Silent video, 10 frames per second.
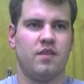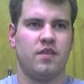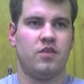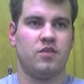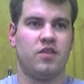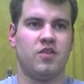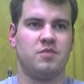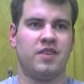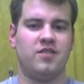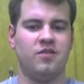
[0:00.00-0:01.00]

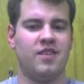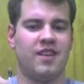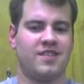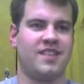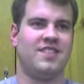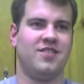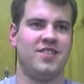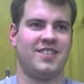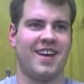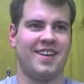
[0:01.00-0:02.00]
those are my two things. It gets you
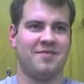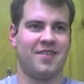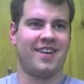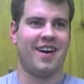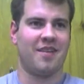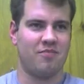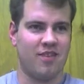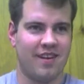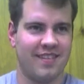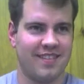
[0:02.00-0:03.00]
excited about God and
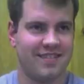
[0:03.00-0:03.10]
prayer.